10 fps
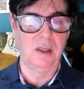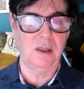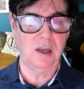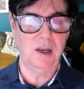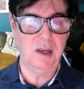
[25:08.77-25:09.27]

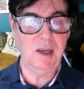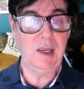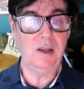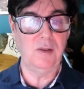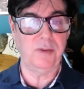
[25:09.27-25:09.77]
that are
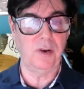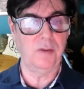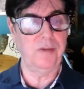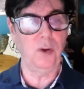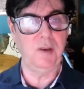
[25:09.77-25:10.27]
needed for a
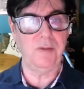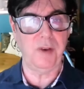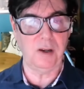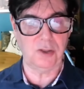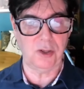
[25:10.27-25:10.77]
fully
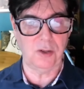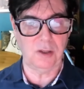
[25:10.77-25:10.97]
functional